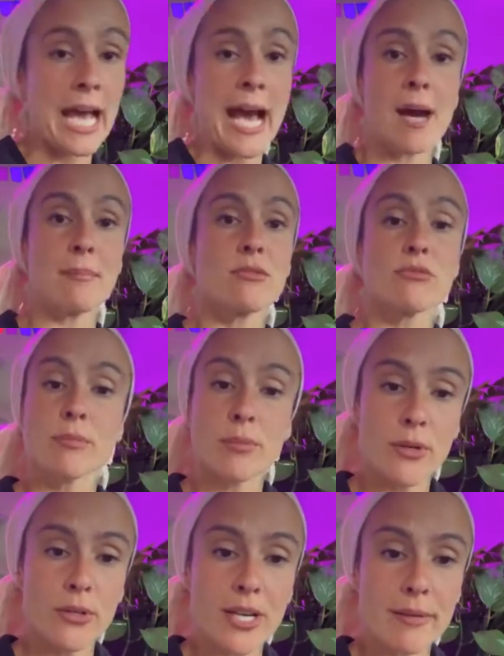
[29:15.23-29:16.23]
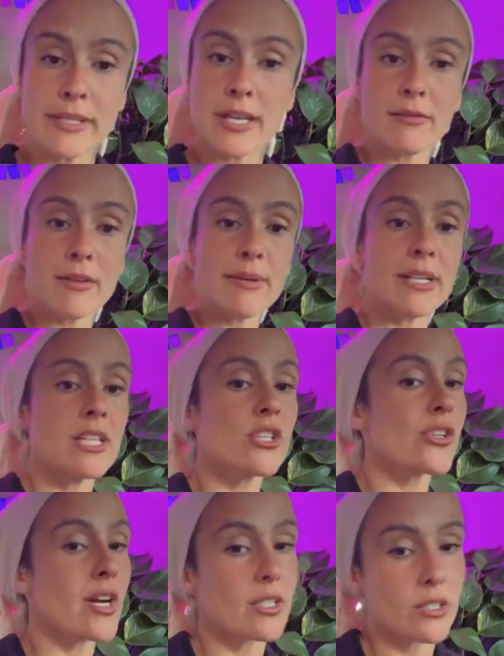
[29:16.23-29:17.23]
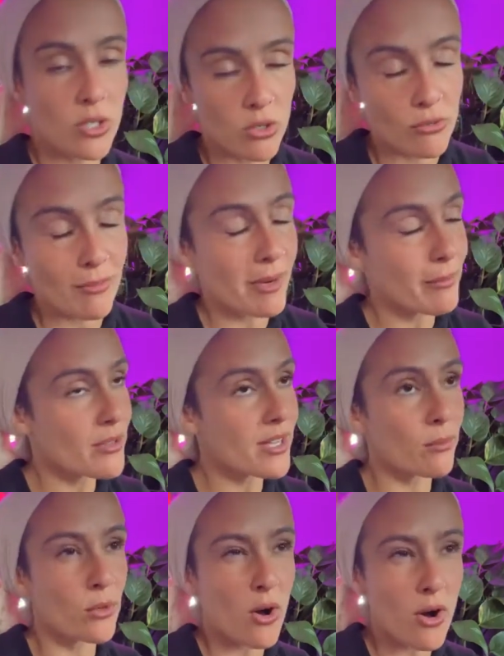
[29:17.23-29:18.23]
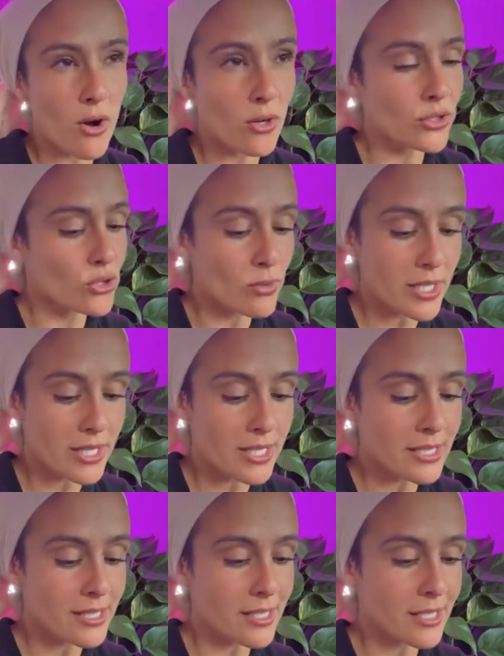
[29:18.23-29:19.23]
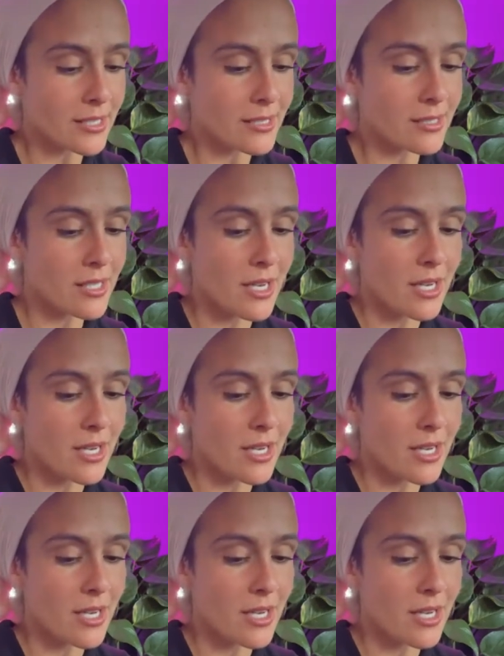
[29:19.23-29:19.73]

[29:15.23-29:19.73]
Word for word: Happy reprogramming, everybody. You're not alone. Remember that we're all doing this and